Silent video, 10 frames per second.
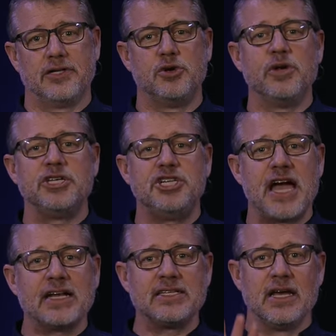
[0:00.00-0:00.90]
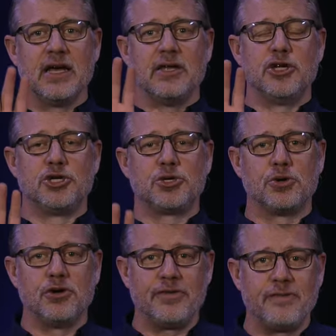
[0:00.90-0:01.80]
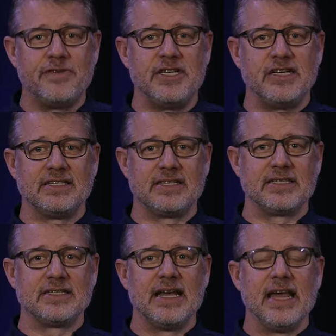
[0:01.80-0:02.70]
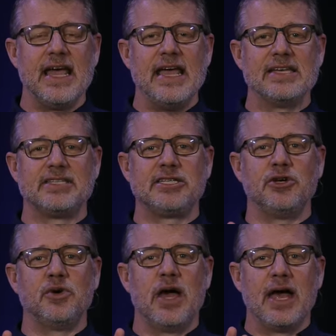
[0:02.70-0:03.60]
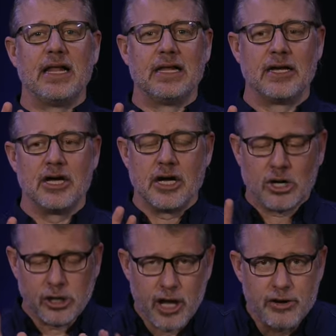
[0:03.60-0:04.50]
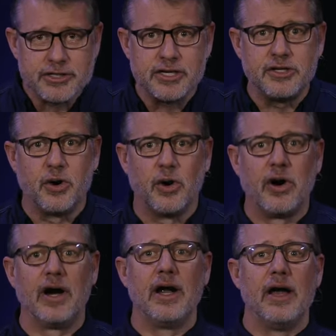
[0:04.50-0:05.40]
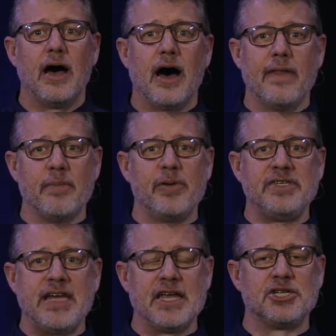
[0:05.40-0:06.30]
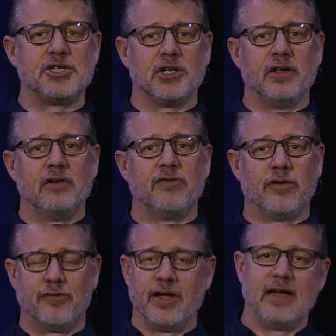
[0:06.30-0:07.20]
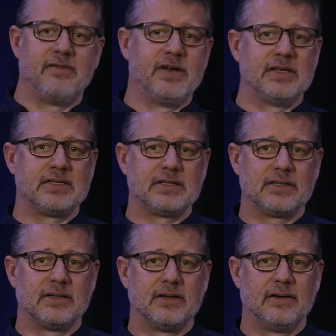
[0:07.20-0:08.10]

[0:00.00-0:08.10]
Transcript: To reject the truth of Jesus is to close the door on the potential for forgiveness.